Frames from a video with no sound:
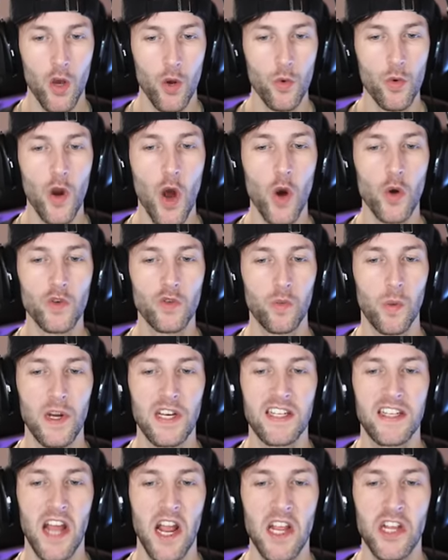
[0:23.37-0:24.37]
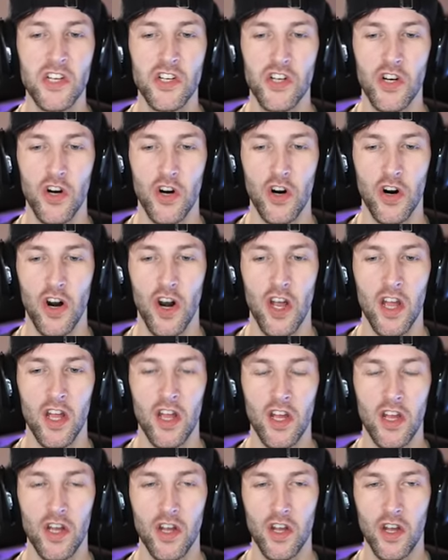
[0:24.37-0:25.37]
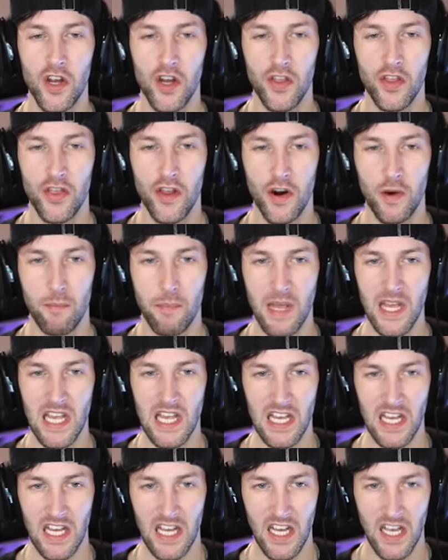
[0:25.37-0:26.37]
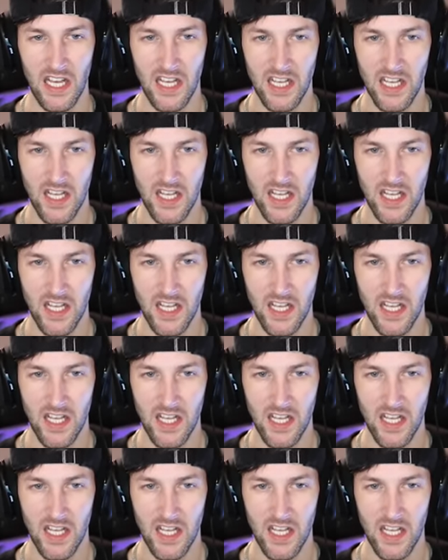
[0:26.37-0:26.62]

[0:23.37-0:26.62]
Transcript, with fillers: Who knows what danger could there be?